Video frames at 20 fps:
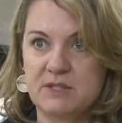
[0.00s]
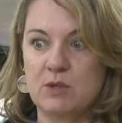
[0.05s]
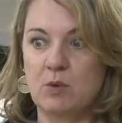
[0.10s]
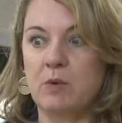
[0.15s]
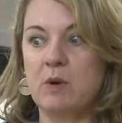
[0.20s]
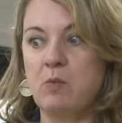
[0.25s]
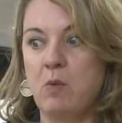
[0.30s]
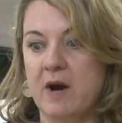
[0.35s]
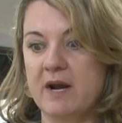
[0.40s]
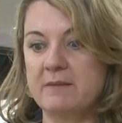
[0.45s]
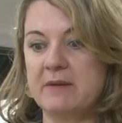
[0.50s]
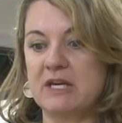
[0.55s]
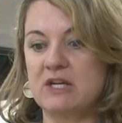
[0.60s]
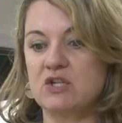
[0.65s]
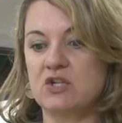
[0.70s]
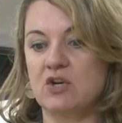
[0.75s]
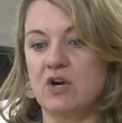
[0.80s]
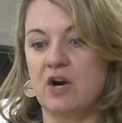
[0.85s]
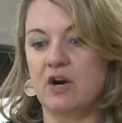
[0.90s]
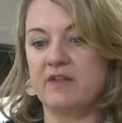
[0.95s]
So we want to make
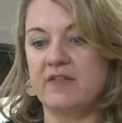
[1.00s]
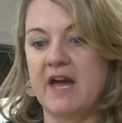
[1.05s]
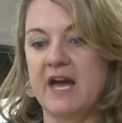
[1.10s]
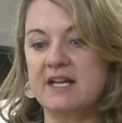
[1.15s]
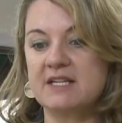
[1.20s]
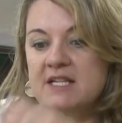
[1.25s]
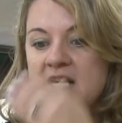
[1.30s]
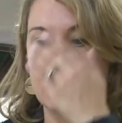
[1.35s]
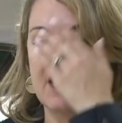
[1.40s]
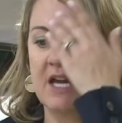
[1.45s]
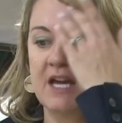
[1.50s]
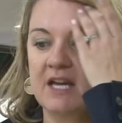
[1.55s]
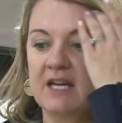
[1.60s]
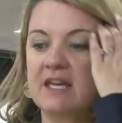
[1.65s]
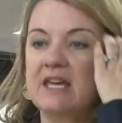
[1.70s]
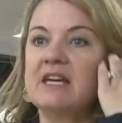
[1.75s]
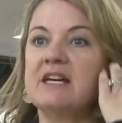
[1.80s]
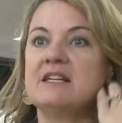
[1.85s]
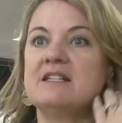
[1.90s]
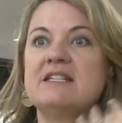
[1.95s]
sure that
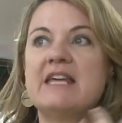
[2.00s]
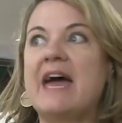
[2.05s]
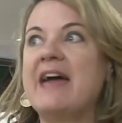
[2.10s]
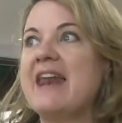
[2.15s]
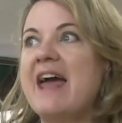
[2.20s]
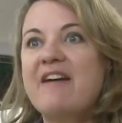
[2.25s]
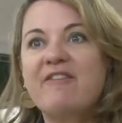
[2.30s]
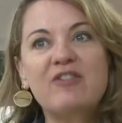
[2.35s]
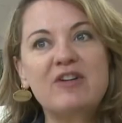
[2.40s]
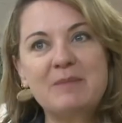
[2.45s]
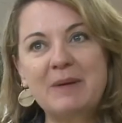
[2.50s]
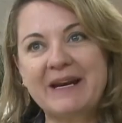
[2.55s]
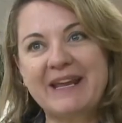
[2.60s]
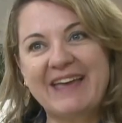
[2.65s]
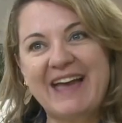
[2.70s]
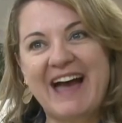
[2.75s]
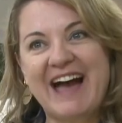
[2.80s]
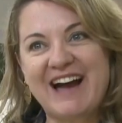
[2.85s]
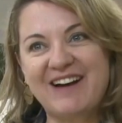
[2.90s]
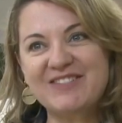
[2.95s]
kids and
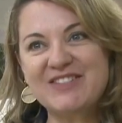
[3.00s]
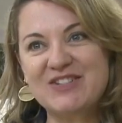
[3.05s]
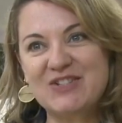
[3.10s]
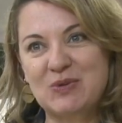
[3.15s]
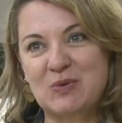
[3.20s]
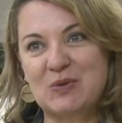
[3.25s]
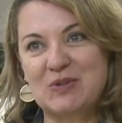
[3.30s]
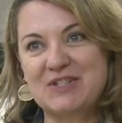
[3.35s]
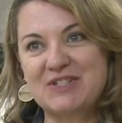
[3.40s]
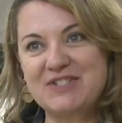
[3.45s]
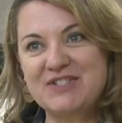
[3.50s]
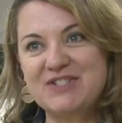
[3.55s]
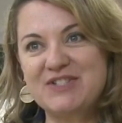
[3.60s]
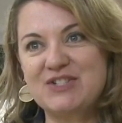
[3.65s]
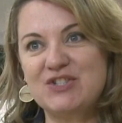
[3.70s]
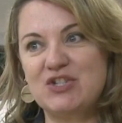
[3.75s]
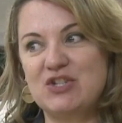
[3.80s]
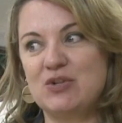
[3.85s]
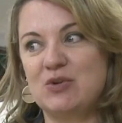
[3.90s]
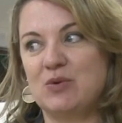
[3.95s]
everybody have the
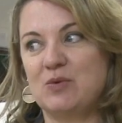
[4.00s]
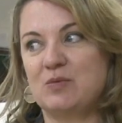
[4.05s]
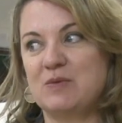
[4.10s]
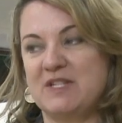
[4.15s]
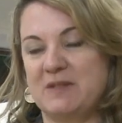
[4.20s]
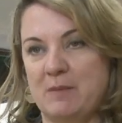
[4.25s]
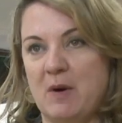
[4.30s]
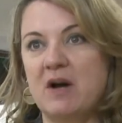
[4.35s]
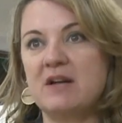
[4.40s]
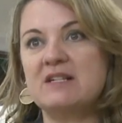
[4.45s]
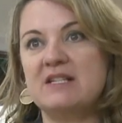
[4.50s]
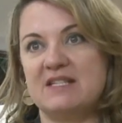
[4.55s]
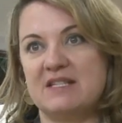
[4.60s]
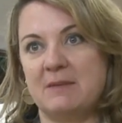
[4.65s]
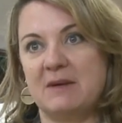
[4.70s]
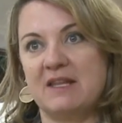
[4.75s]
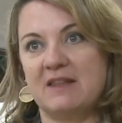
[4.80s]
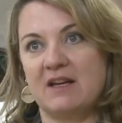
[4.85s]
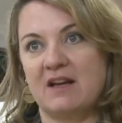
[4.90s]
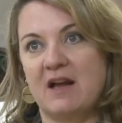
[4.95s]
tools to respond to
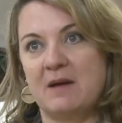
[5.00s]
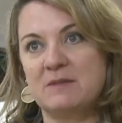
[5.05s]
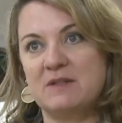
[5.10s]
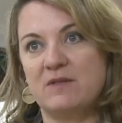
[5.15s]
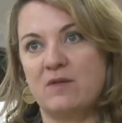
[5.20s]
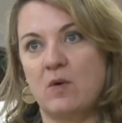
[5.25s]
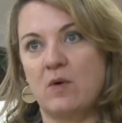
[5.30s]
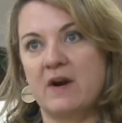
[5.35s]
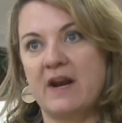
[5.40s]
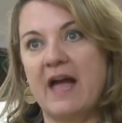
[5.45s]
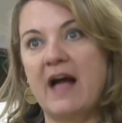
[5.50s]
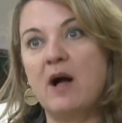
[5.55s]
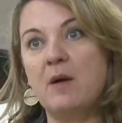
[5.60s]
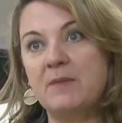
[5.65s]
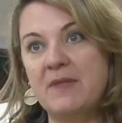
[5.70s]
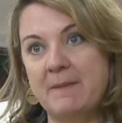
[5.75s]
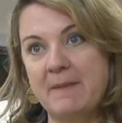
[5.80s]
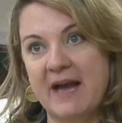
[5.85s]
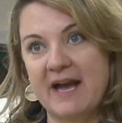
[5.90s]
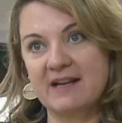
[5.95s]
somebody that comes forward,
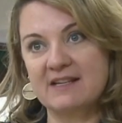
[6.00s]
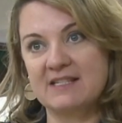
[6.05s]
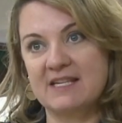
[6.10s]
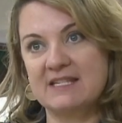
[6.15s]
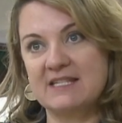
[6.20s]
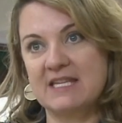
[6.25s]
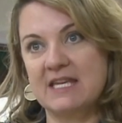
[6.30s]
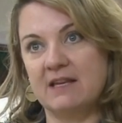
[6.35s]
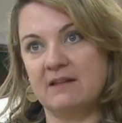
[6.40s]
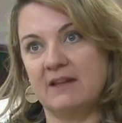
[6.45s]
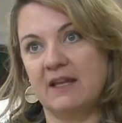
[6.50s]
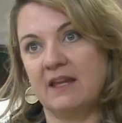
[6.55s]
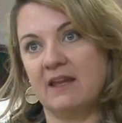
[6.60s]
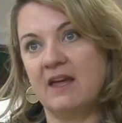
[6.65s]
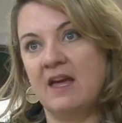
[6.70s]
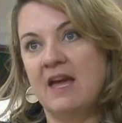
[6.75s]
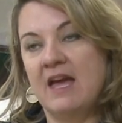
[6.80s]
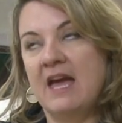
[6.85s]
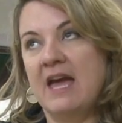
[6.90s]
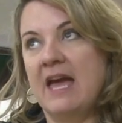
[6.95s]
help them access
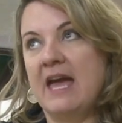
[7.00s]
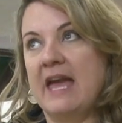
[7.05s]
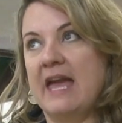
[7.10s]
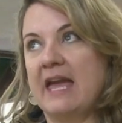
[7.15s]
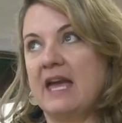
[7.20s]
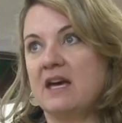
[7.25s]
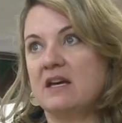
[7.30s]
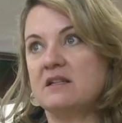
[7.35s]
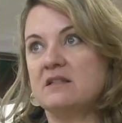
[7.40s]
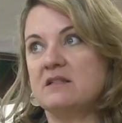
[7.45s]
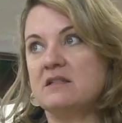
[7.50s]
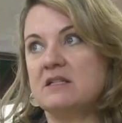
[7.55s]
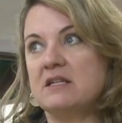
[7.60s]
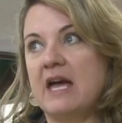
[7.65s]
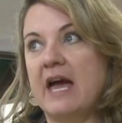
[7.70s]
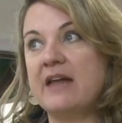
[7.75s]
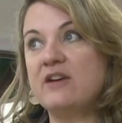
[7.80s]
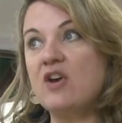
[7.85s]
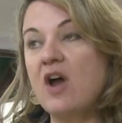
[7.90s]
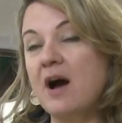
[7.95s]
healing, and,
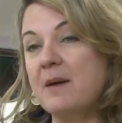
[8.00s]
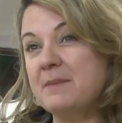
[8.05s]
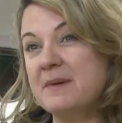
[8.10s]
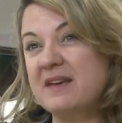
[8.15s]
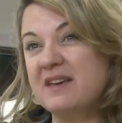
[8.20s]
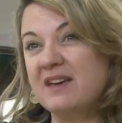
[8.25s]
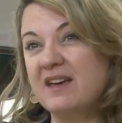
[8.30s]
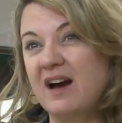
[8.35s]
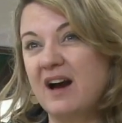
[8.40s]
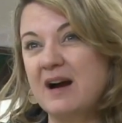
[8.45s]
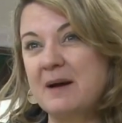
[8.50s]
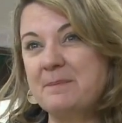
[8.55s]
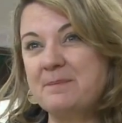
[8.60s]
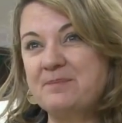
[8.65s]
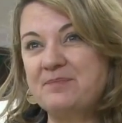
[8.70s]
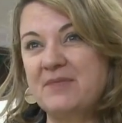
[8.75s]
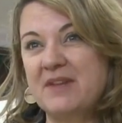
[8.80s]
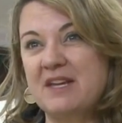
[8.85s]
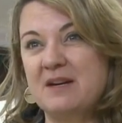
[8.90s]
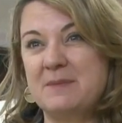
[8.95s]
and not be
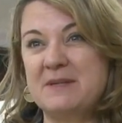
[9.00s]
um, in a